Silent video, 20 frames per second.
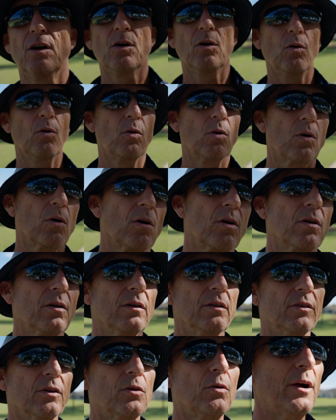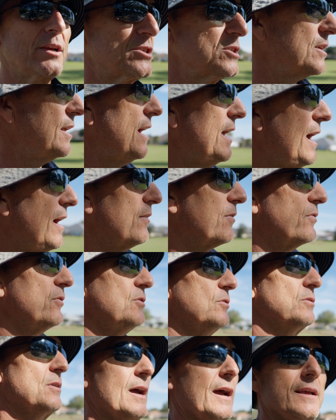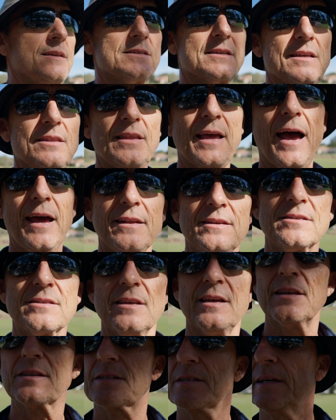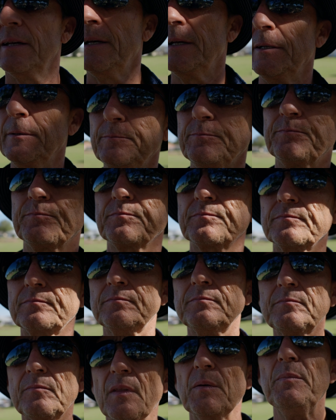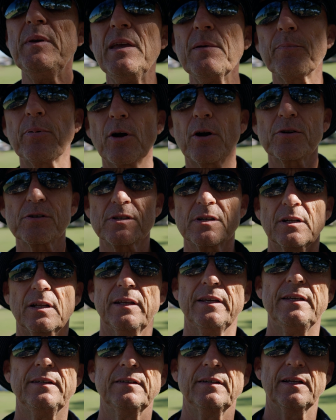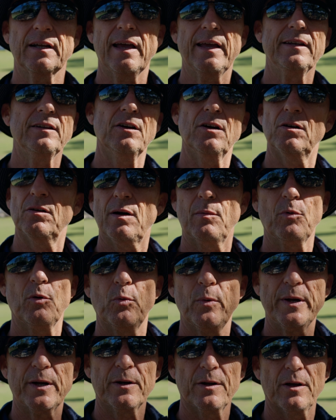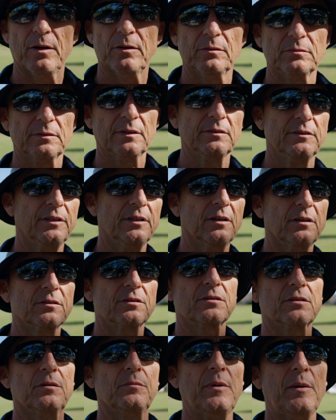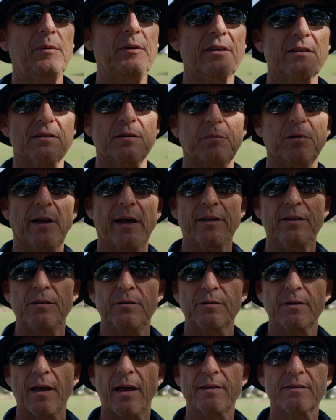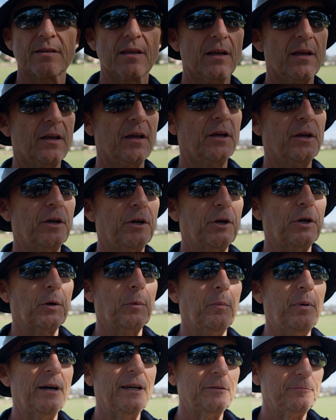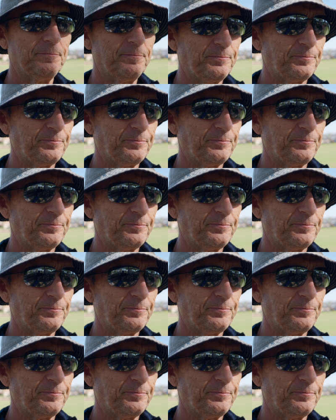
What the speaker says: or the question I have for you guys, and that is this. Me personally, and I know I'm a weirdo, so maybe it doesn't apply to you guys, but